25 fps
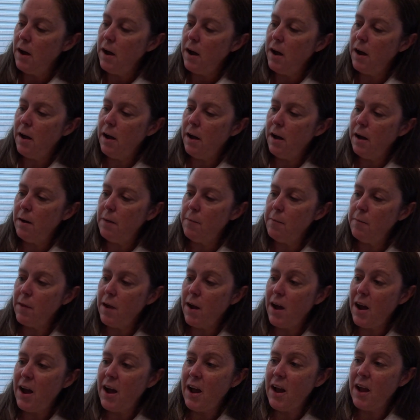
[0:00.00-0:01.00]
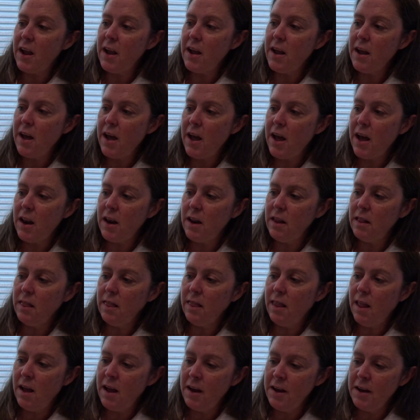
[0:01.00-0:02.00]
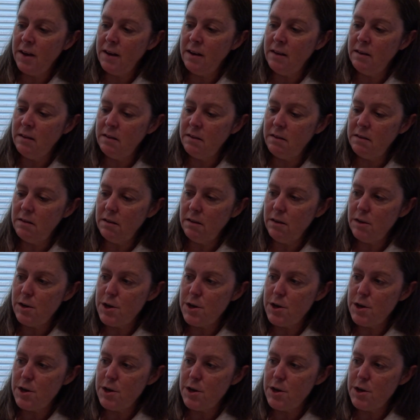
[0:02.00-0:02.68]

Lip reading: I added lines